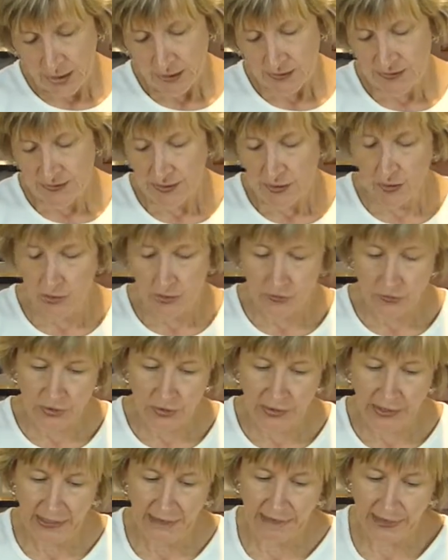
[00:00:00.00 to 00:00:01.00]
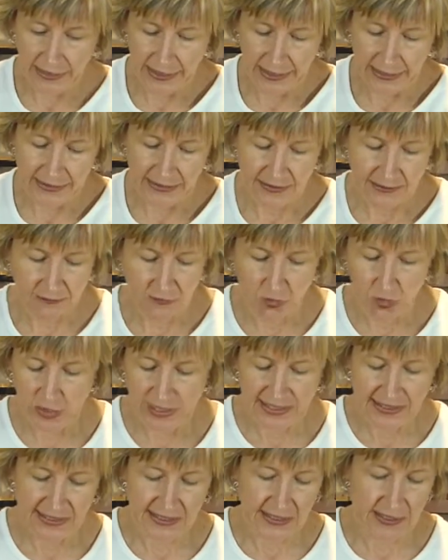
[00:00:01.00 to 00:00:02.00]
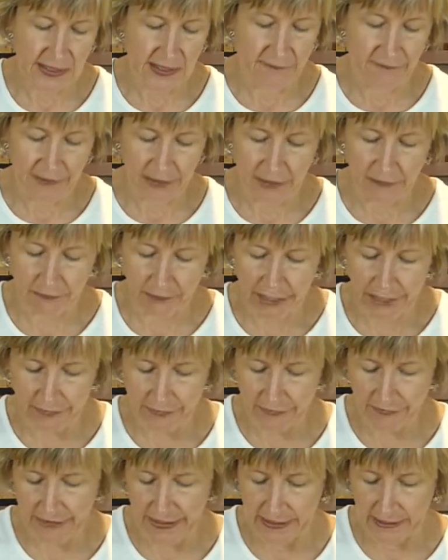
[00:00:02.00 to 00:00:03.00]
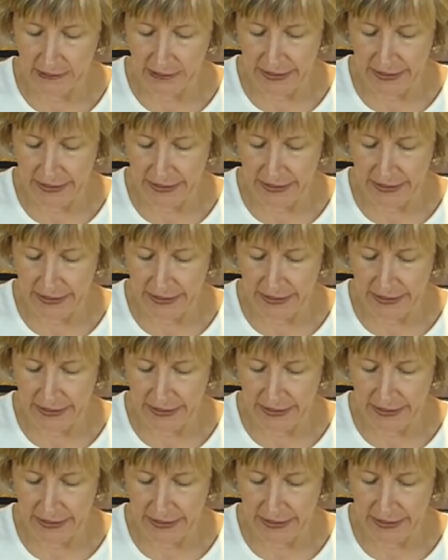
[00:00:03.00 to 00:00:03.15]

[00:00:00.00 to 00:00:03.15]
So you'll have a nice moist stuffing rather than